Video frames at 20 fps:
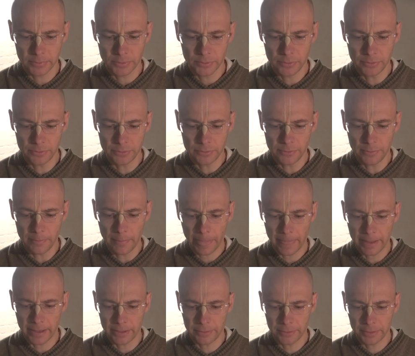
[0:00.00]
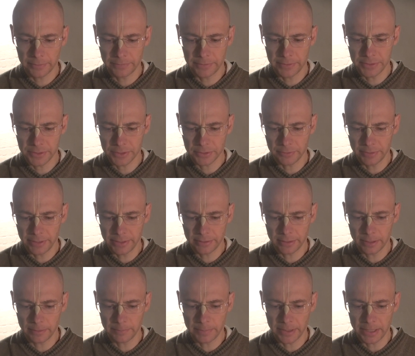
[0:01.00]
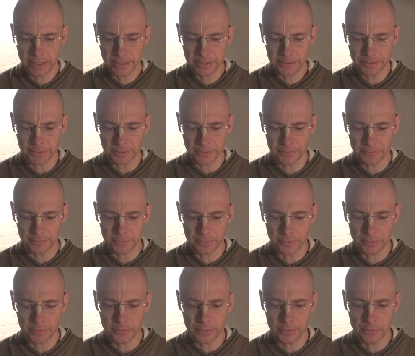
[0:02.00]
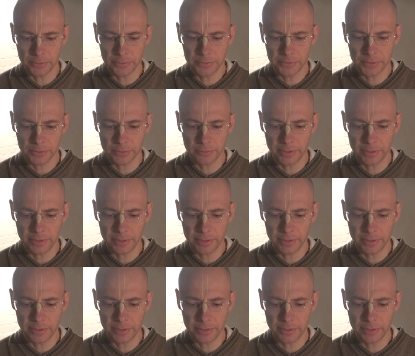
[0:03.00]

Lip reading: who, out of his great compassion for those